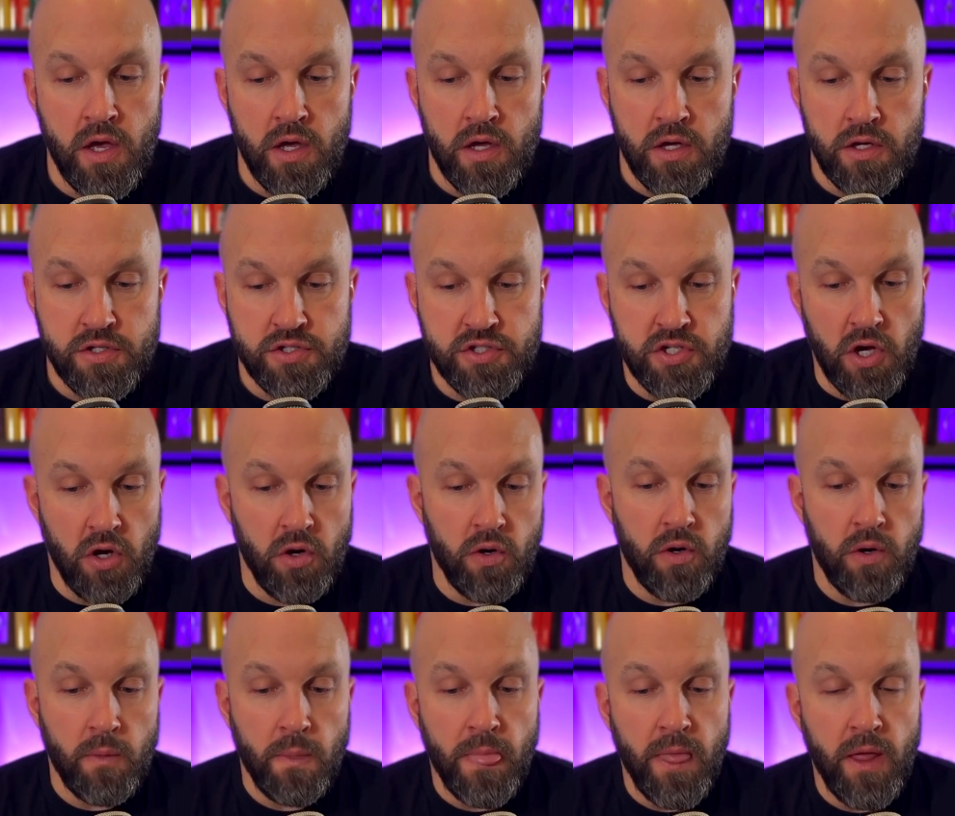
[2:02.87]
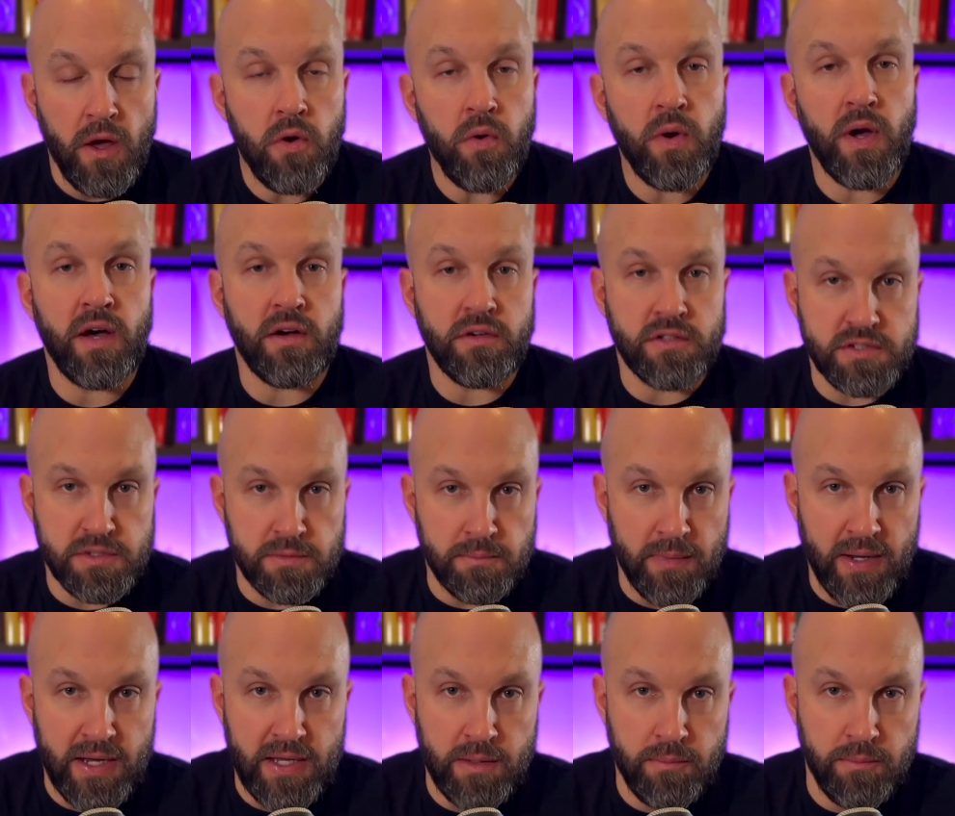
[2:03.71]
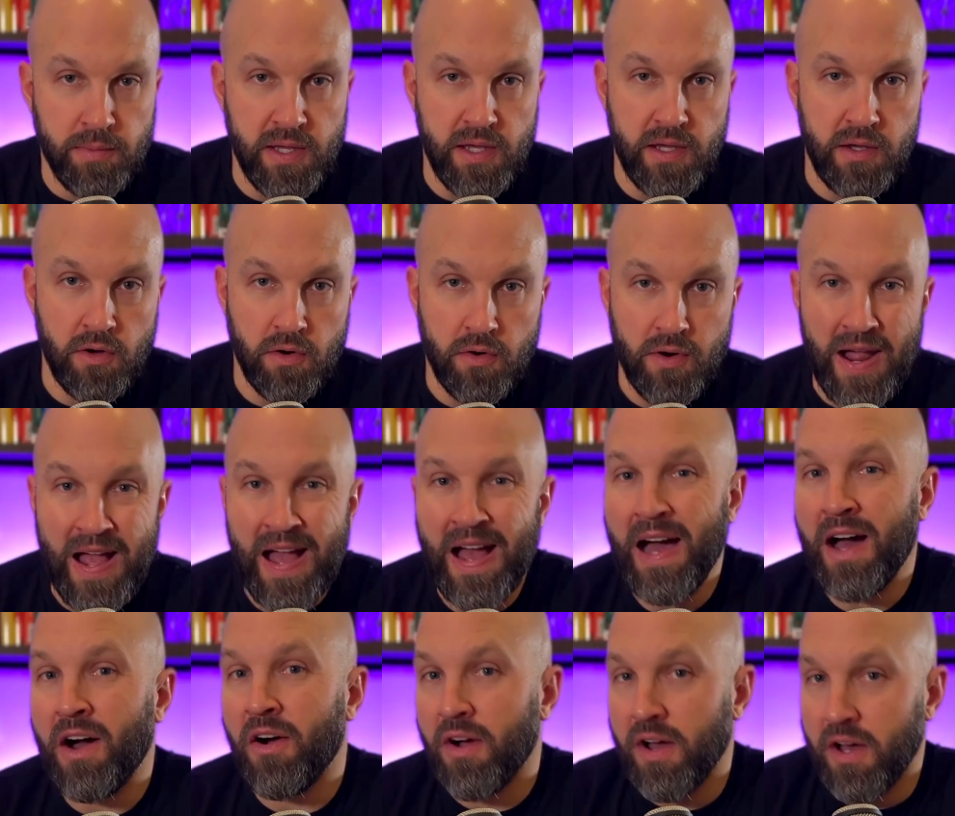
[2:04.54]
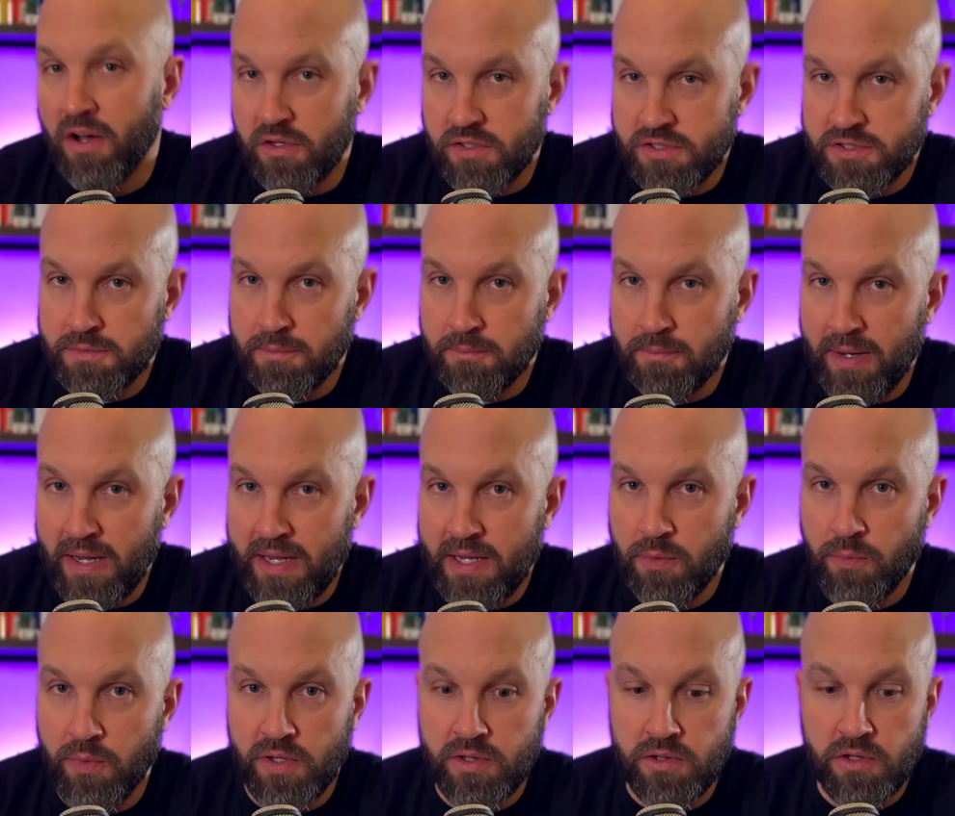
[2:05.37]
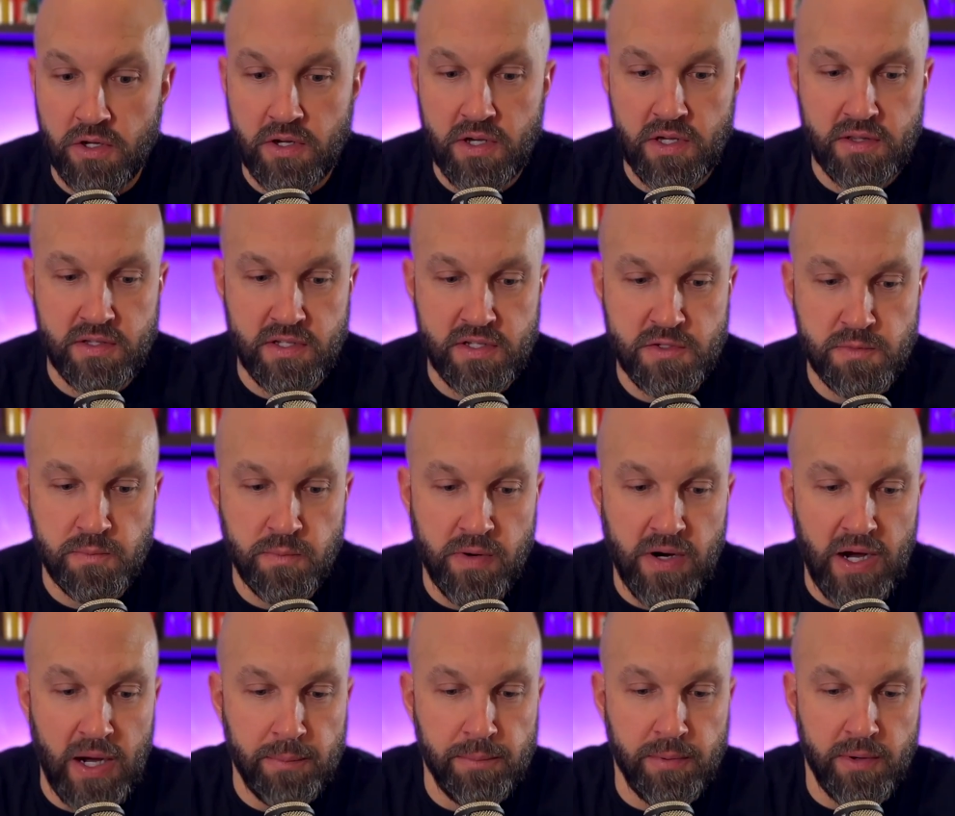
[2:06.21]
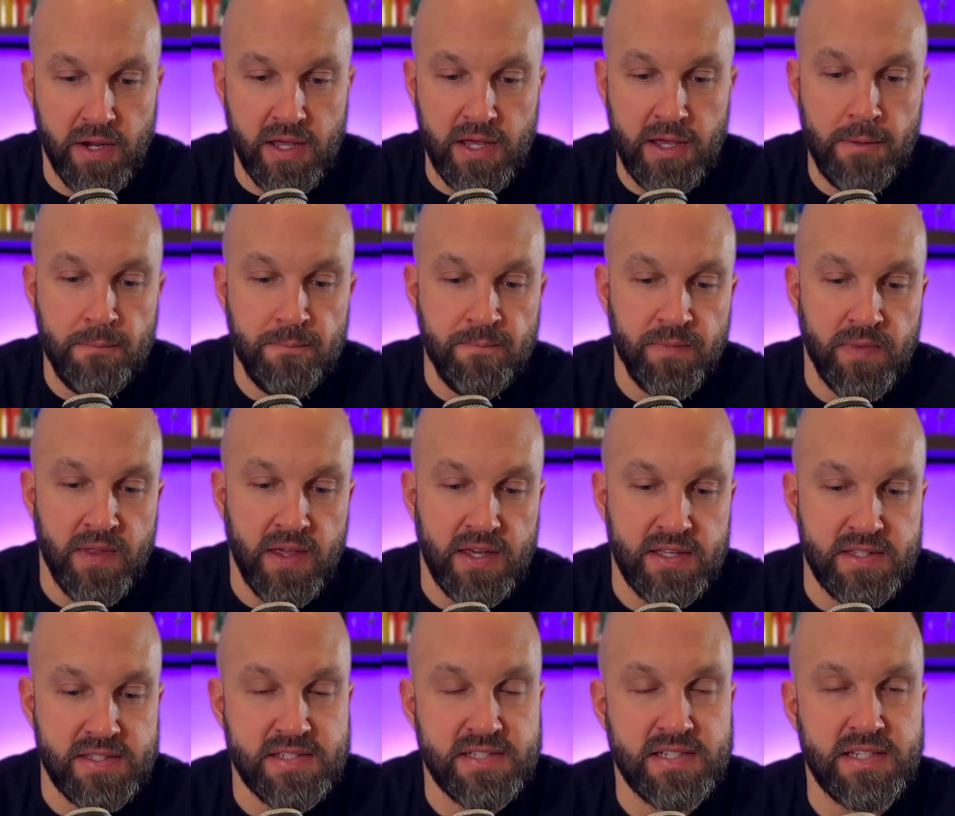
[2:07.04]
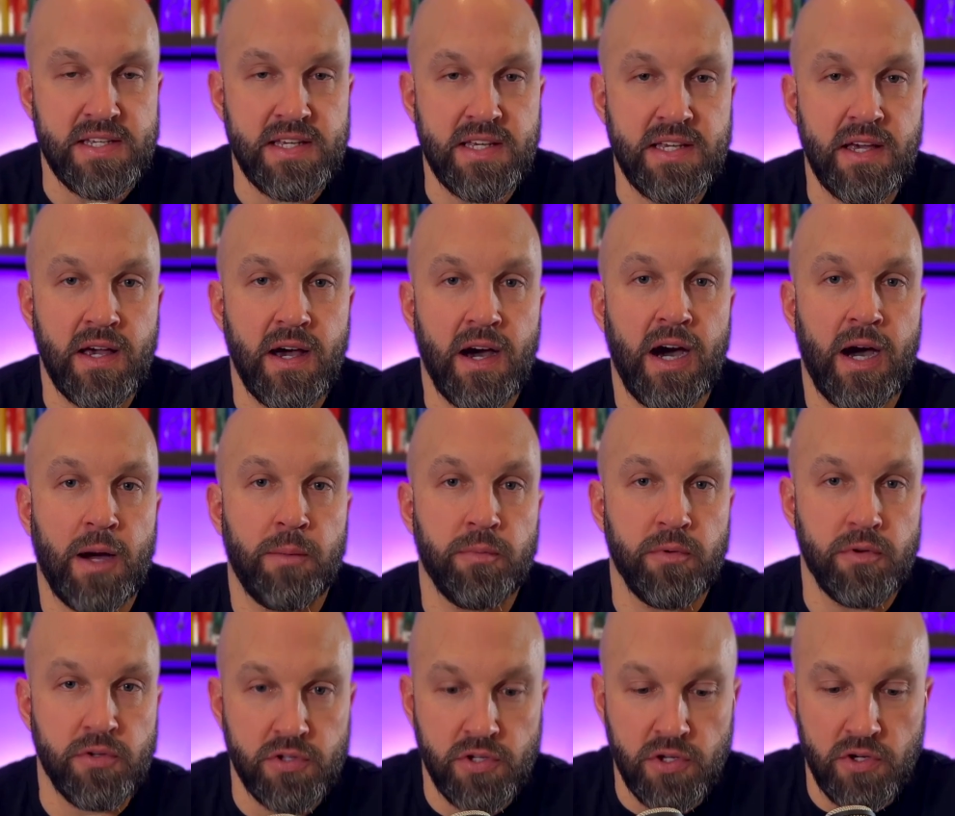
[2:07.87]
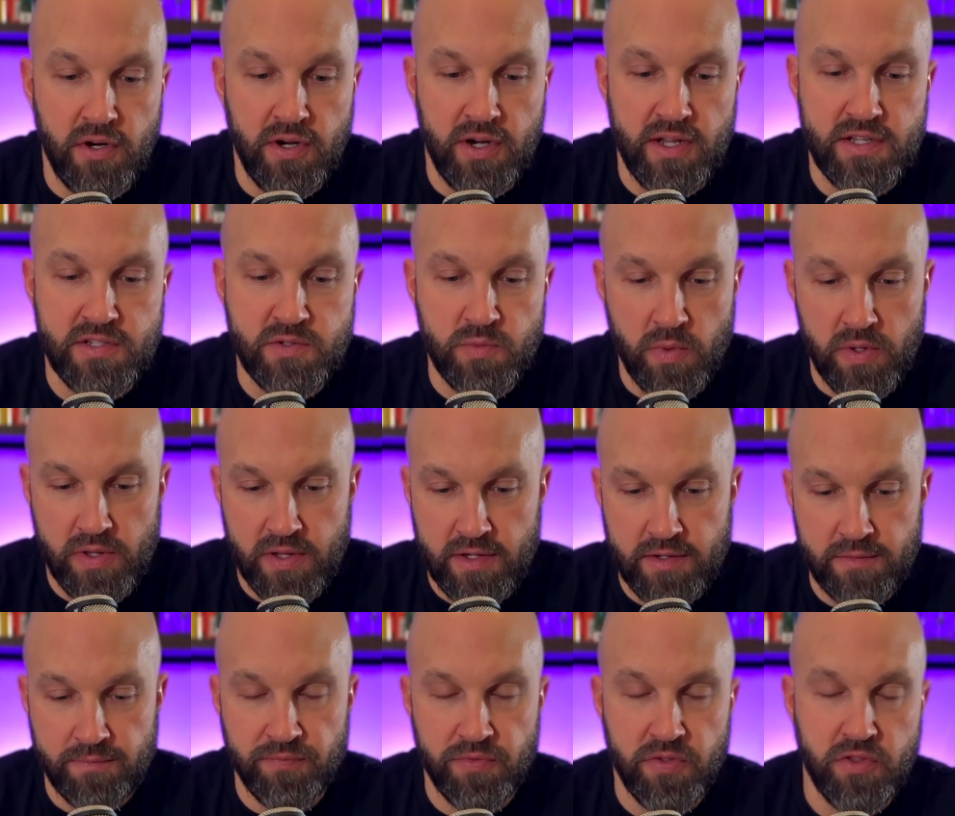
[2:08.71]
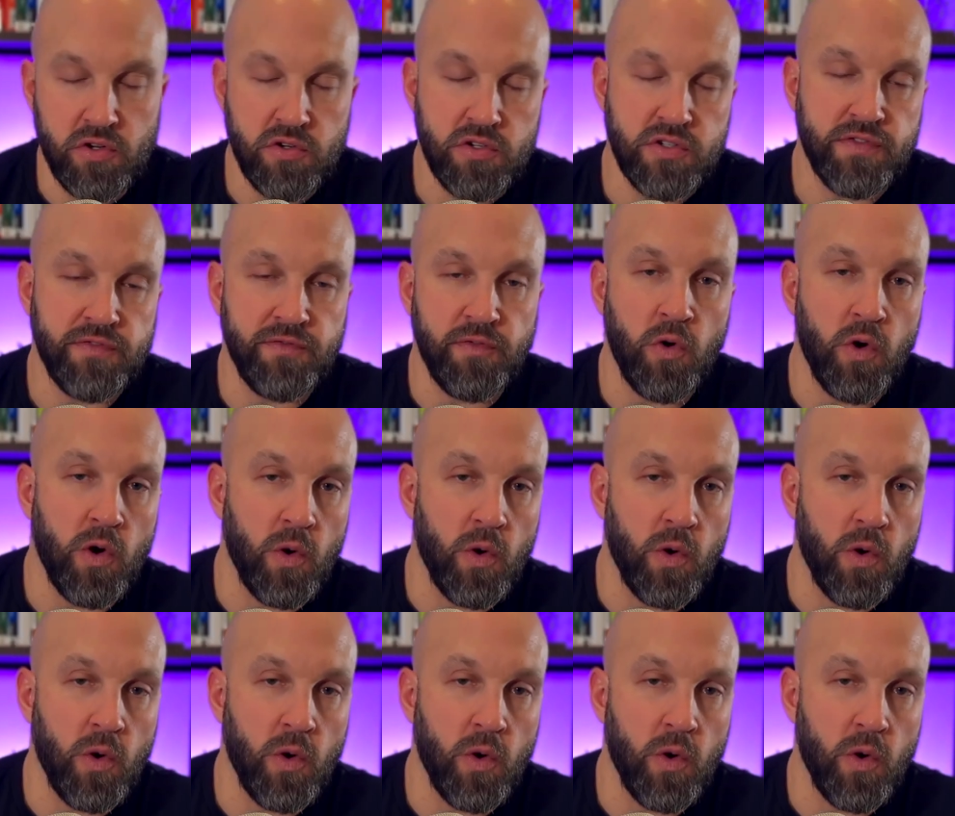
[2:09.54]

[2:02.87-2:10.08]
So who else might be, or how else might we look at this property and see opportunities with it? There's 4